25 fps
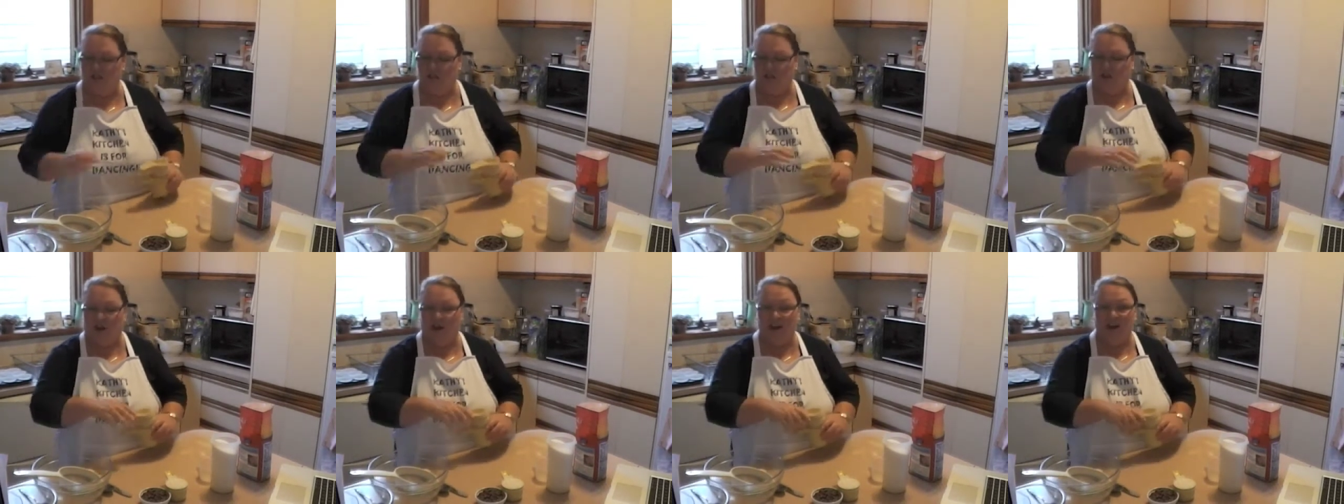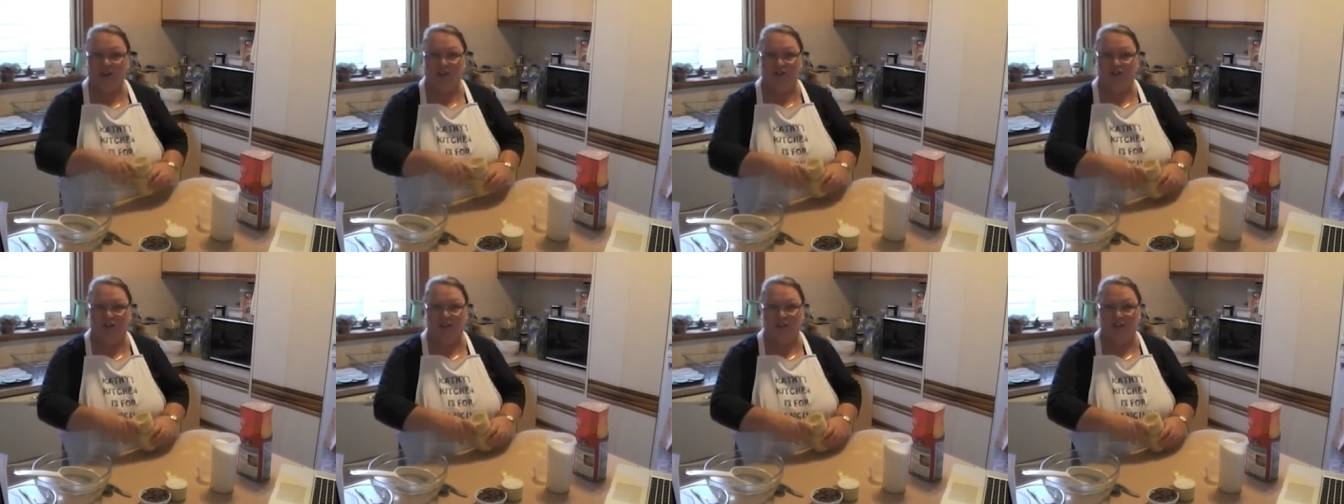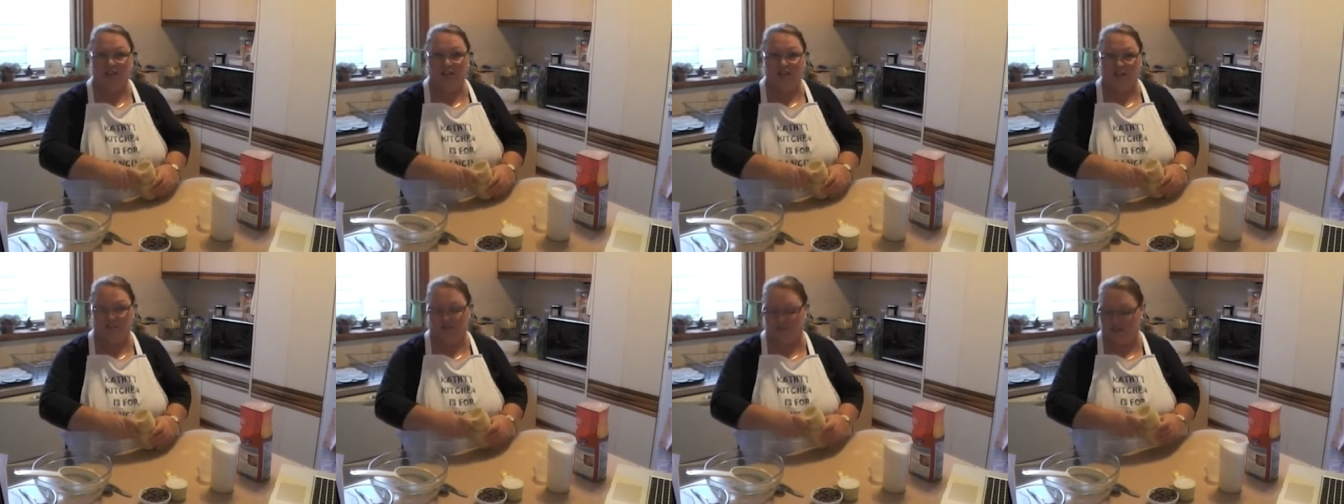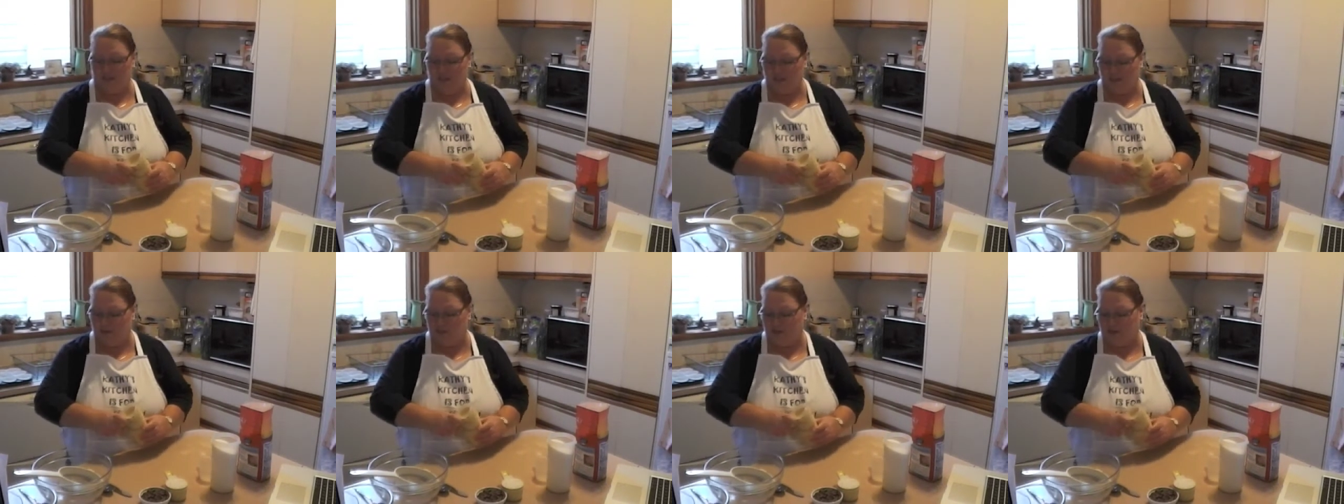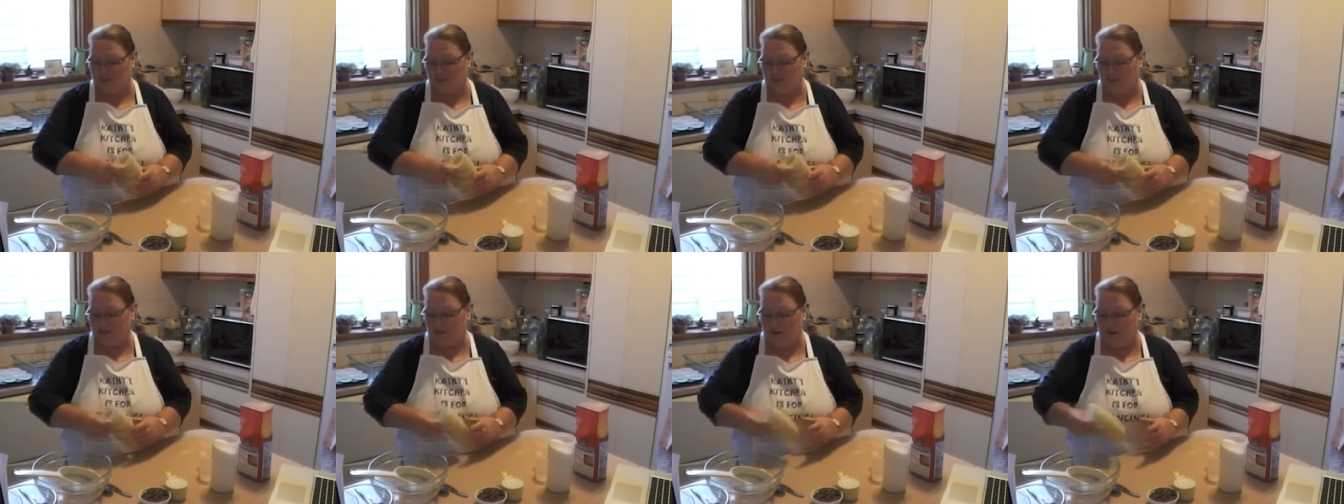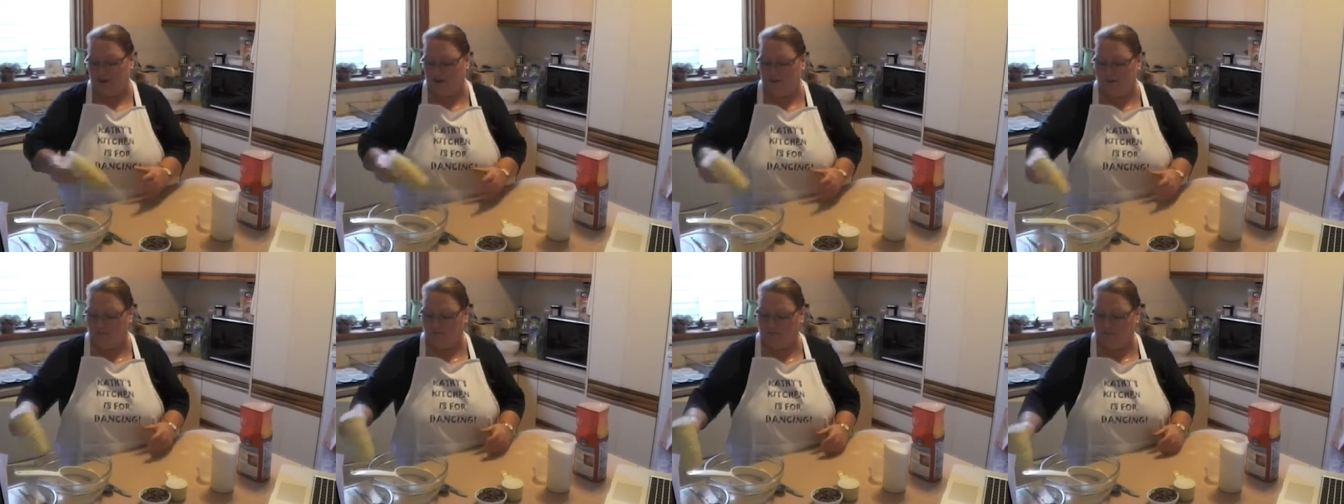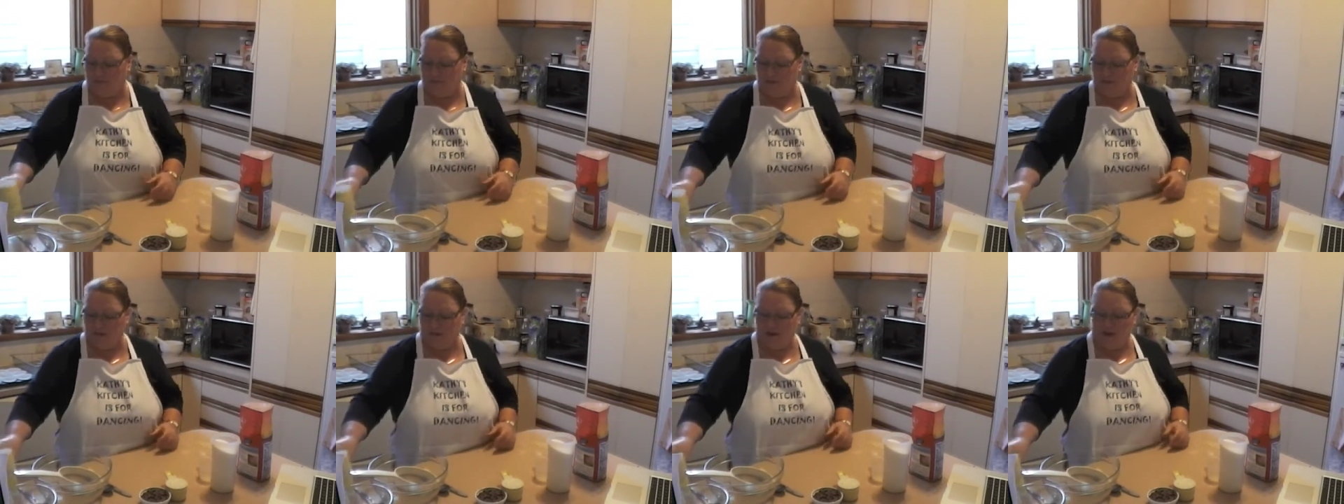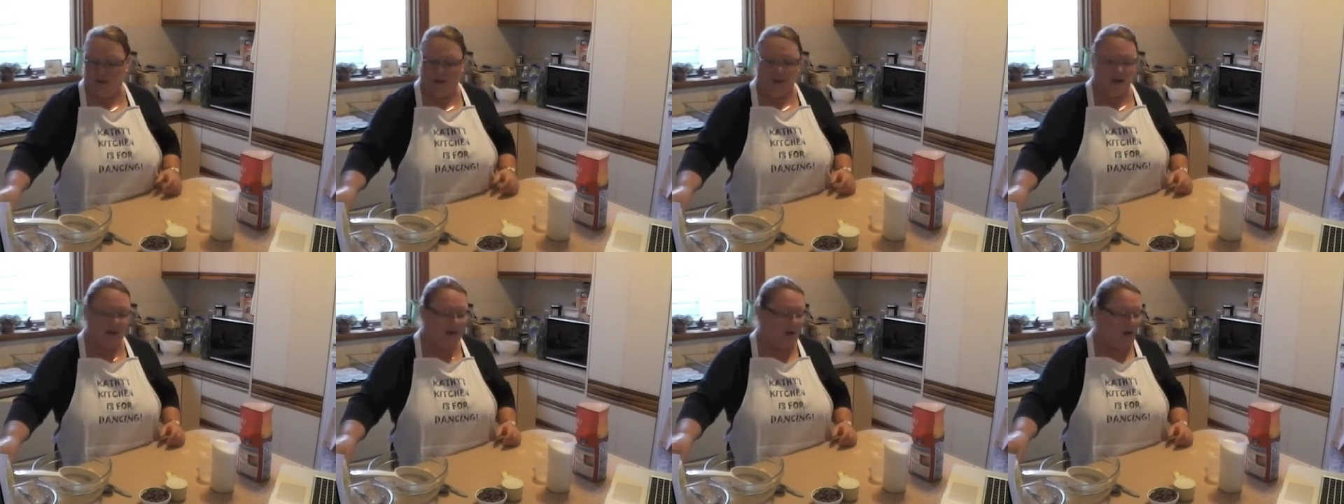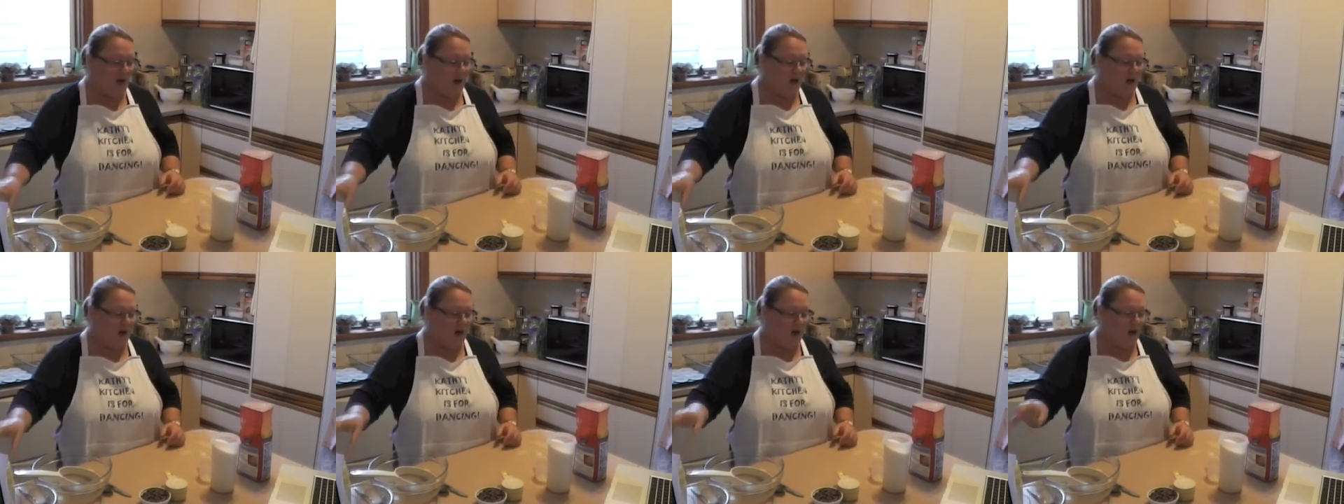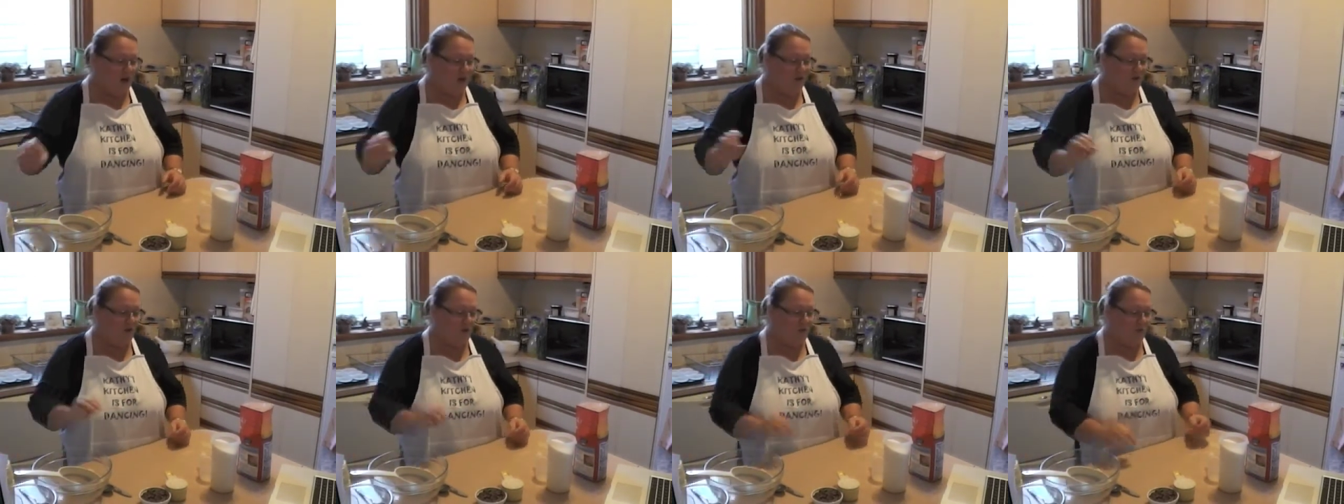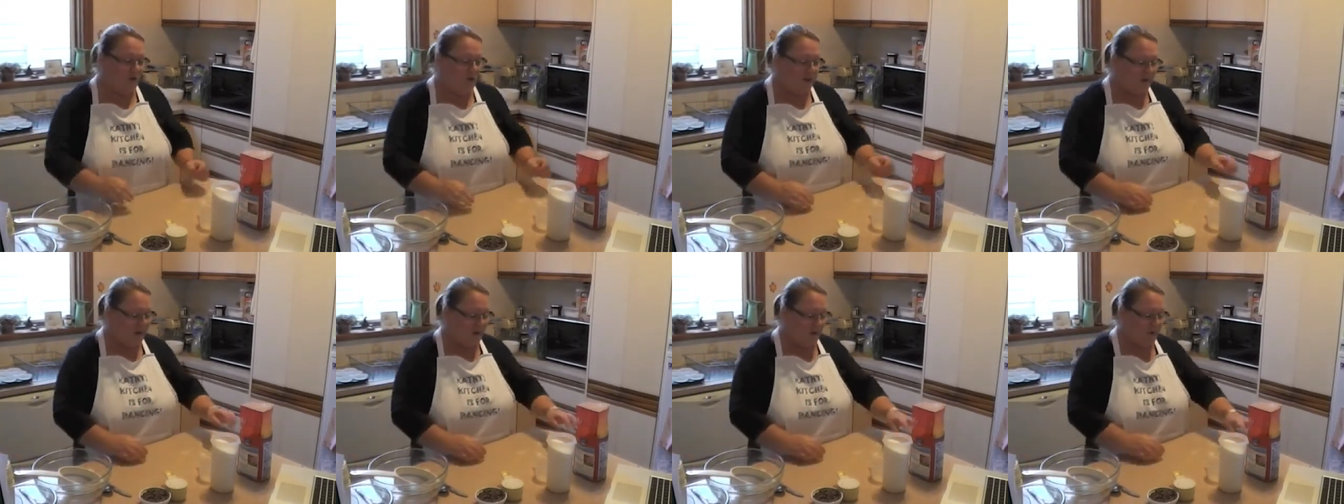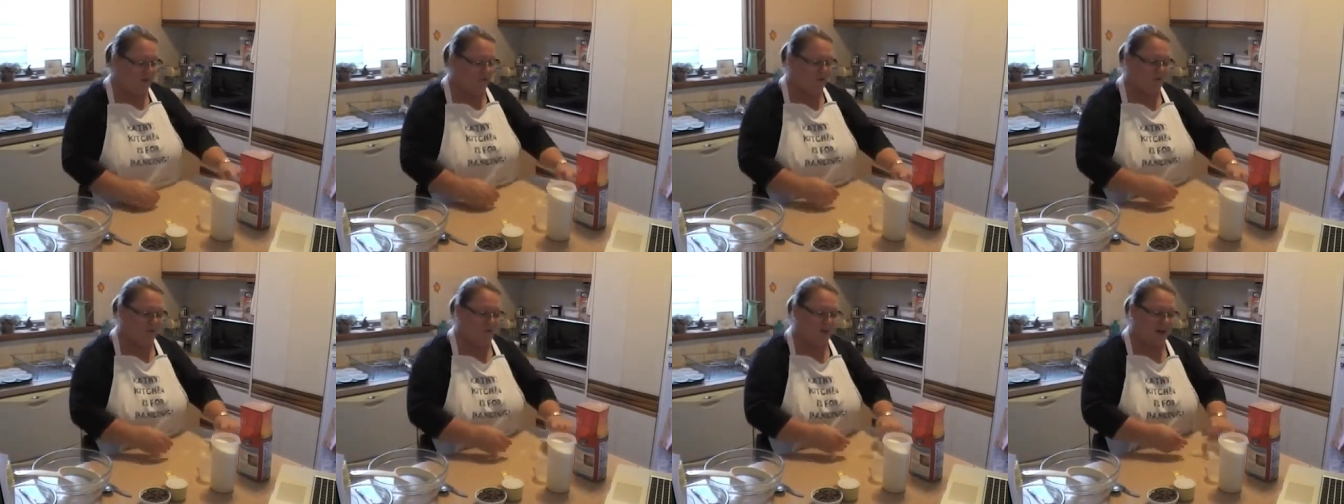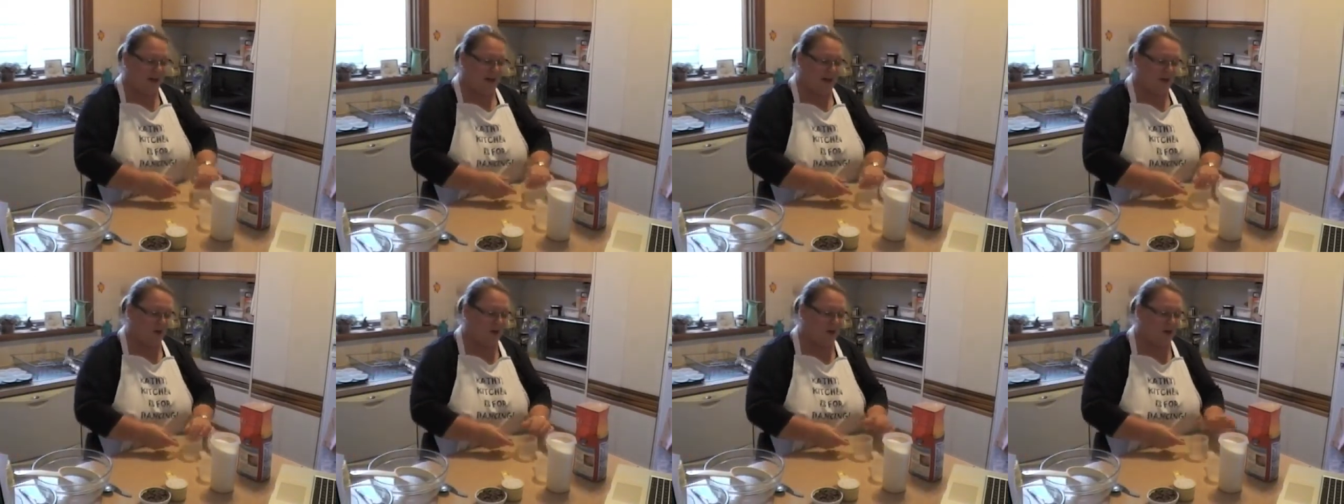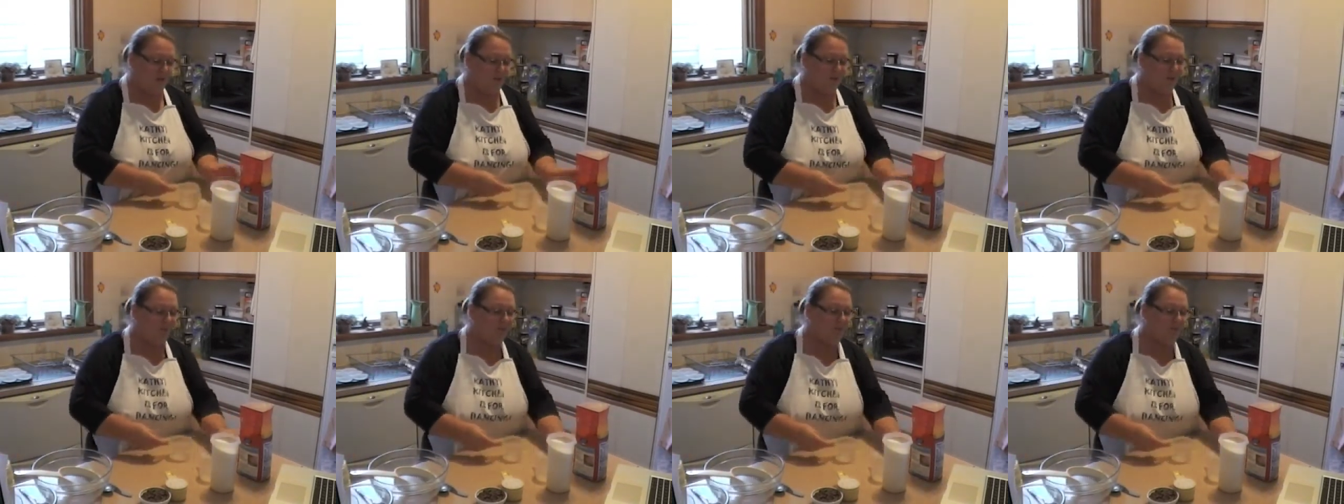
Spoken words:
dry ingredients for this recipe are 1 cup of flour,